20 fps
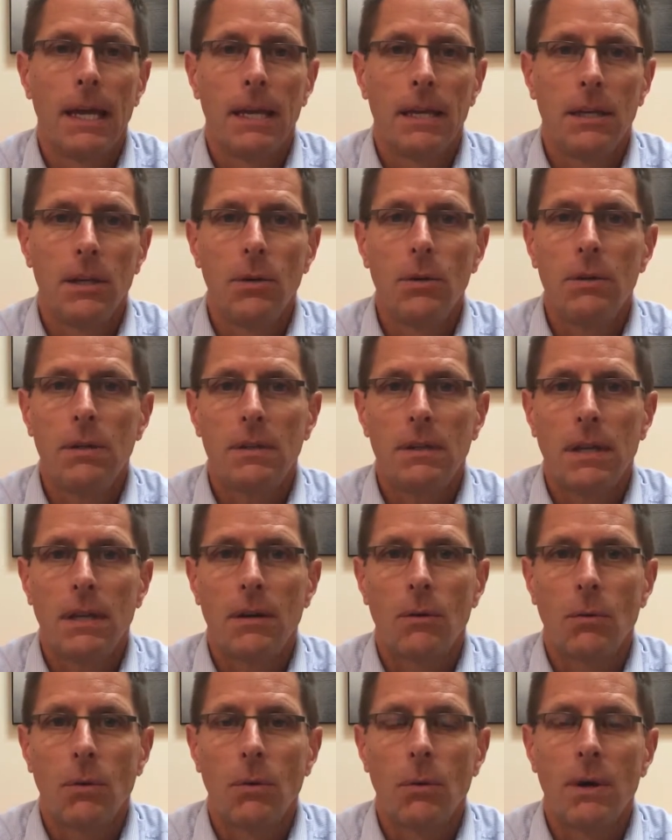You and the
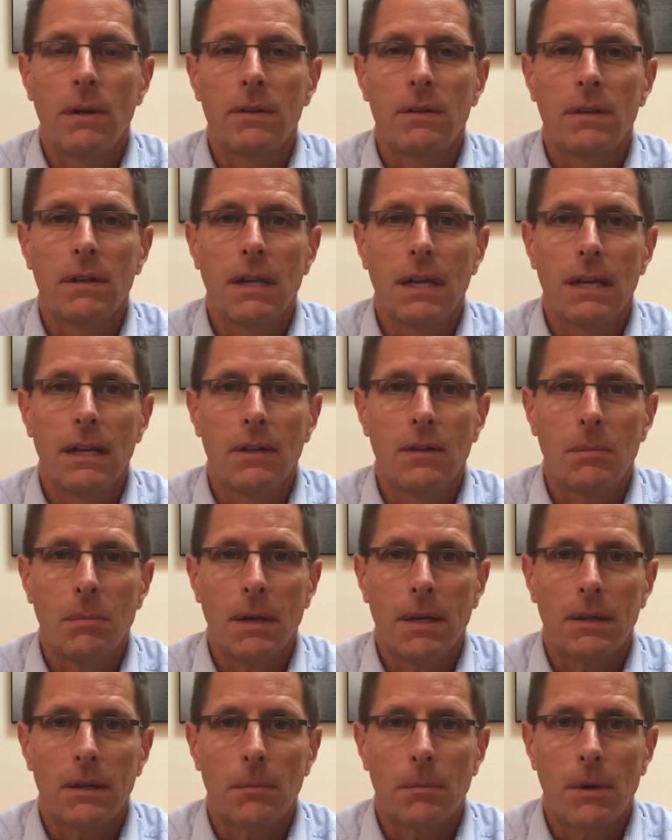tenant will once again
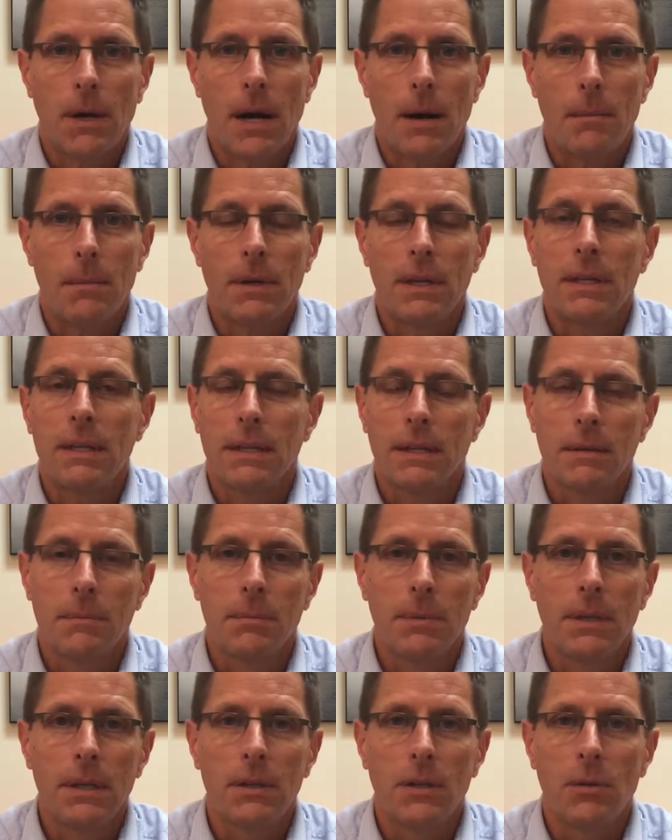inspect the property to
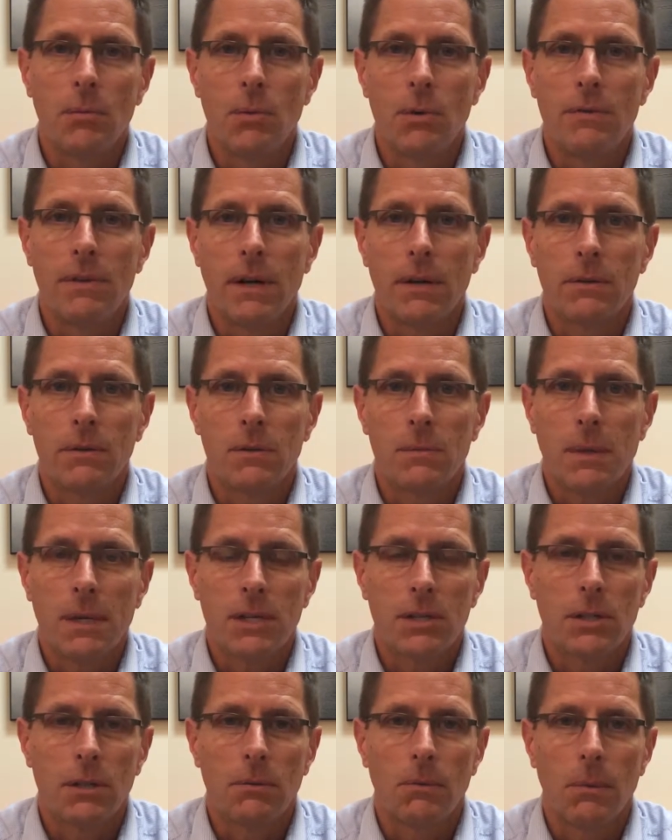complete the move-out
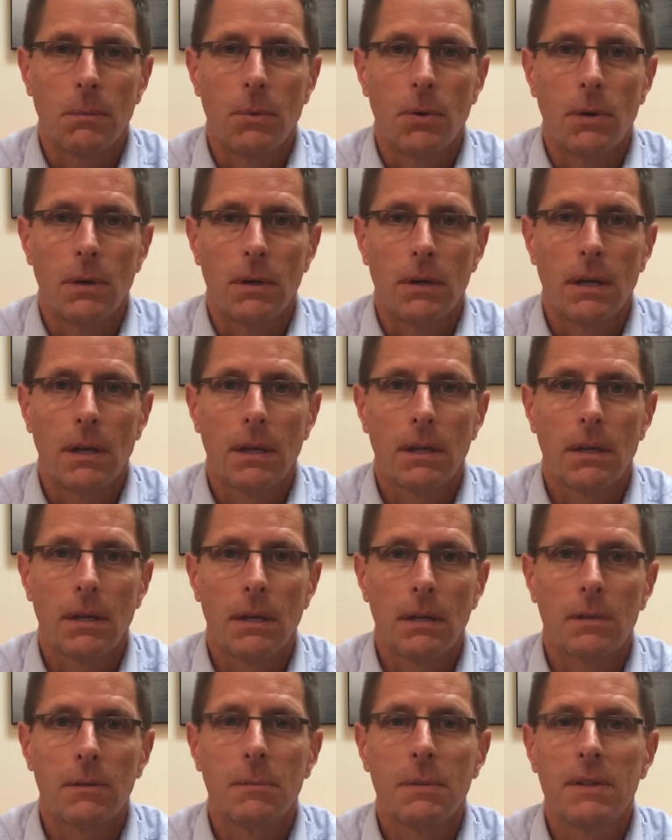inspection report,
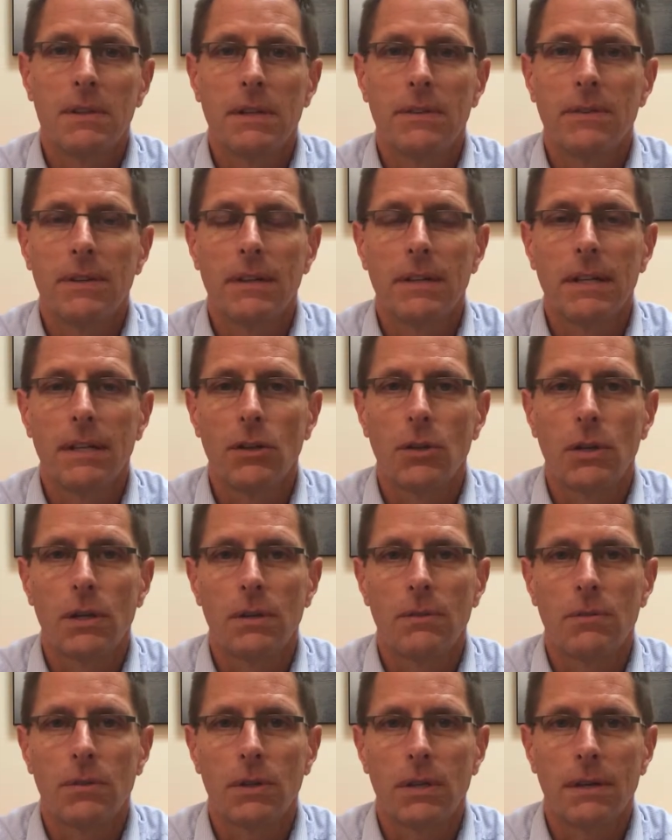specifically
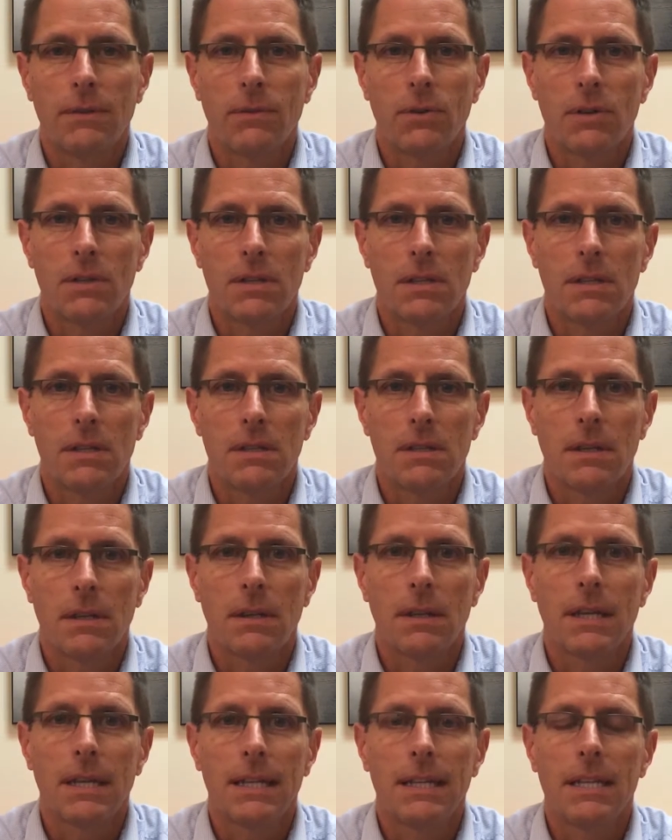looking for differences in
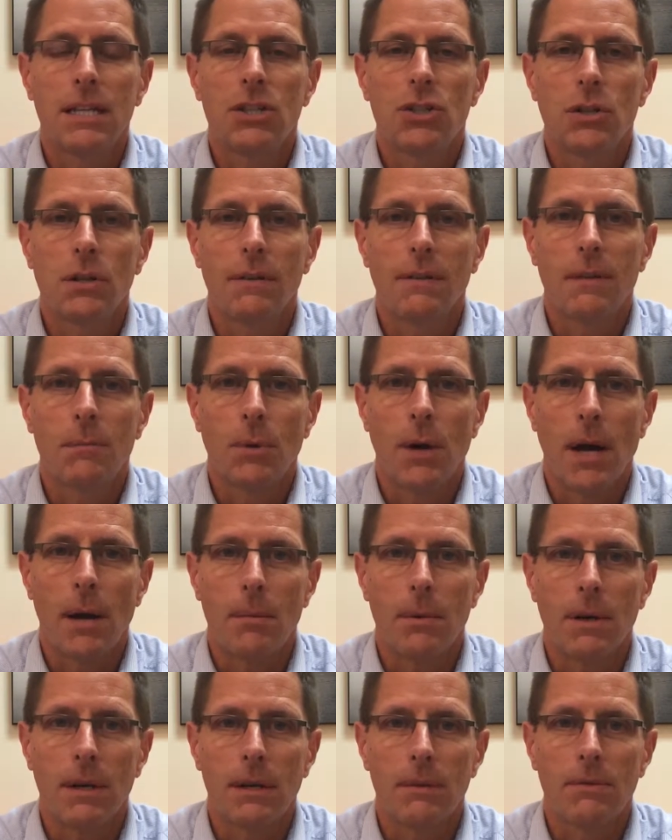the condition of the
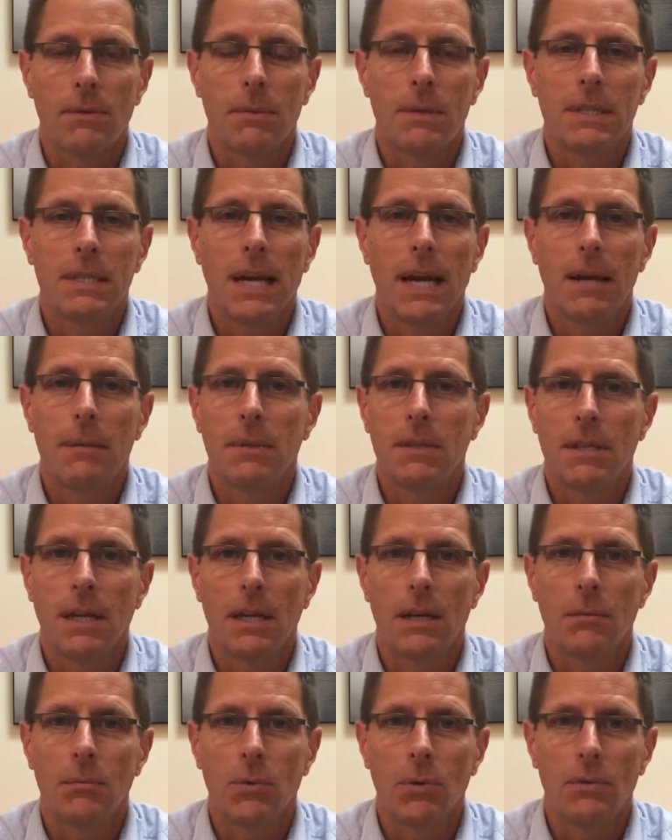property from the time the
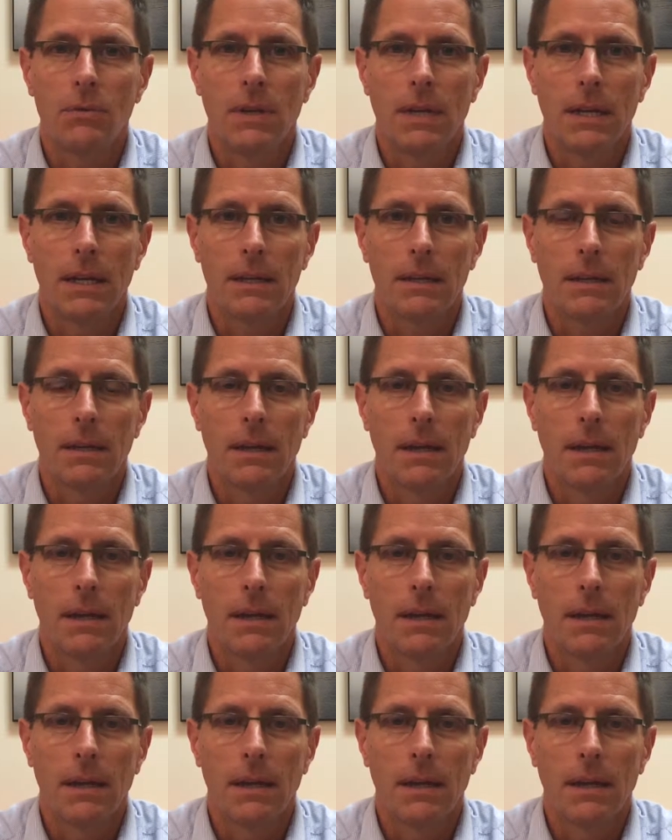tenant moved in.